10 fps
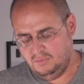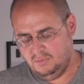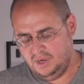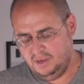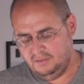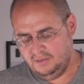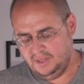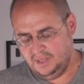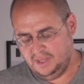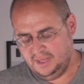Well,
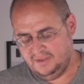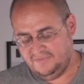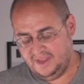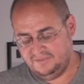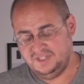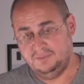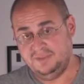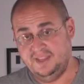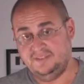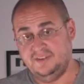if I have
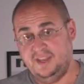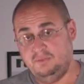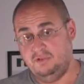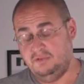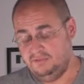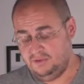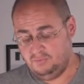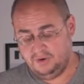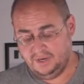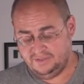GPS enabled, it will know
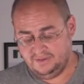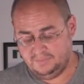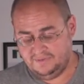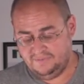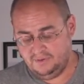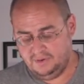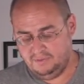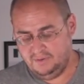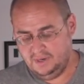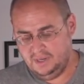where I took my
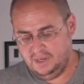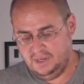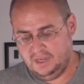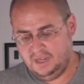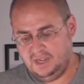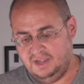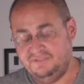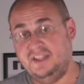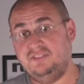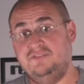photo.
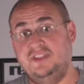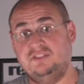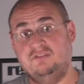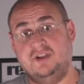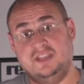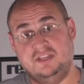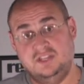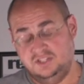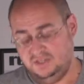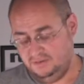If it has facial
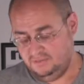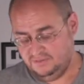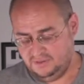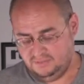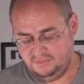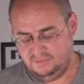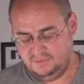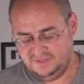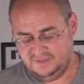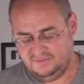recognition, it will know who
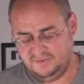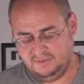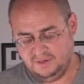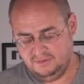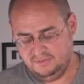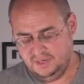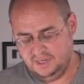was in the photo.